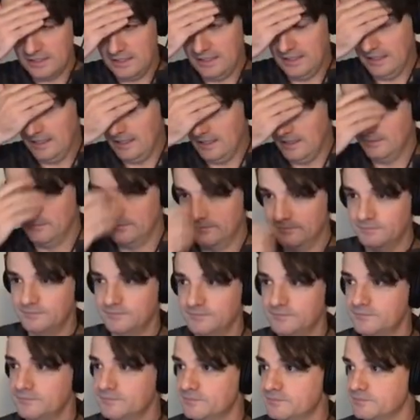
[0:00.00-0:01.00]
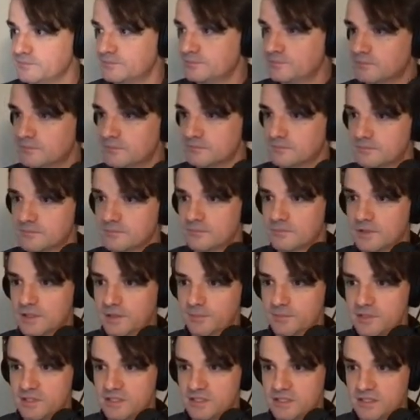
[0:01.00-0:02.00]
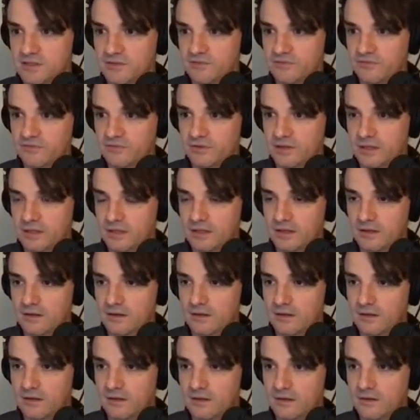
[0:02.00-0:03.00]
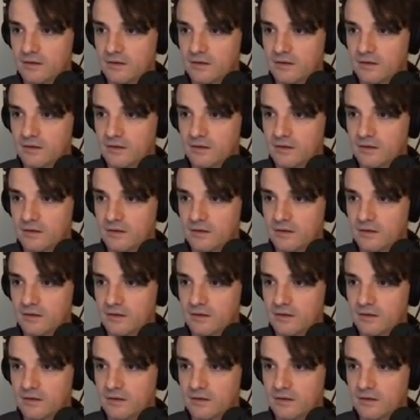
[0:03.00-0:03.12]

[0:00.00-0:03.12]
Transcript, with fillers: Um, let me see if uh,